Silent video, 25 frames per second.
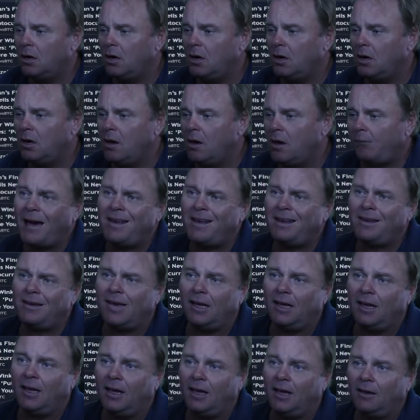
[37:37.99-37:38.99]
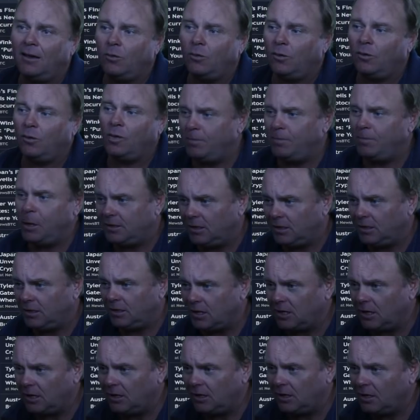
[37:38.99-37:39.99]
pattern here with BTC.
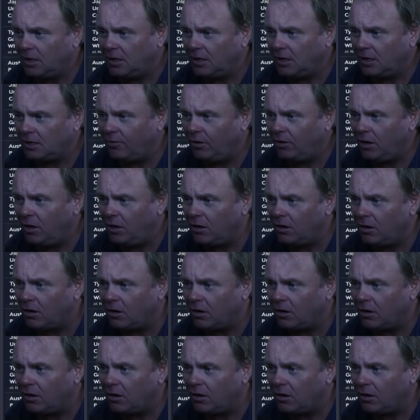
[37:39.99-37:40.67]
Let's have a look.